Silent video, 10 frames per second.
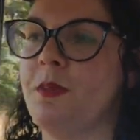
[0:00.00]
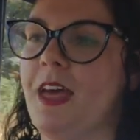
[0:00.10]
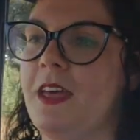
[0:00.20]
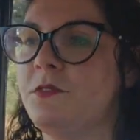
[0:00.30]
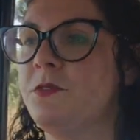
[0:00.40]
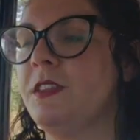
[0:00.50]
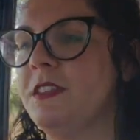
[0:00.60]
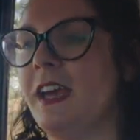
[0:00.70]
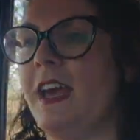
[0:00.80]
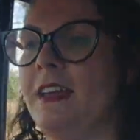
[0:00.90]
plan for the
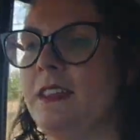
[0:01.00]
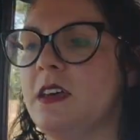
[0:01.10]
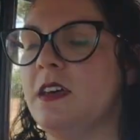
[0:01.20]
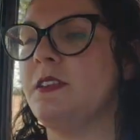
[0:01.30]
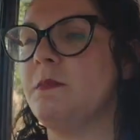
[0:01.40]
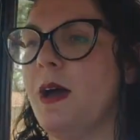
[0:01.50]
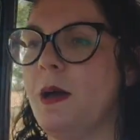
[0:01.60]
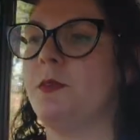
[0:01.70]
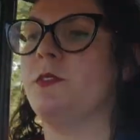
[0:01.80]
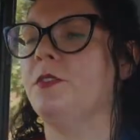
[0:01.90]
day and the
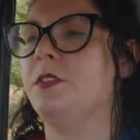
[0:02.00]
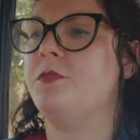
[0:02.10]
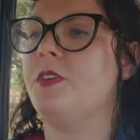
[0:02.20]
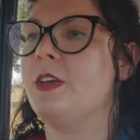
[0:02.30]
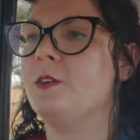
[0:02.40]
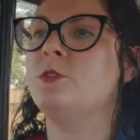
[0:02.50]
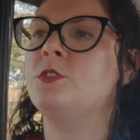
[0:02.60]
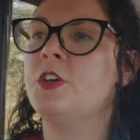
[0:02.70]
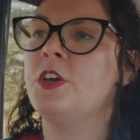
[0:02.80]
map of the field,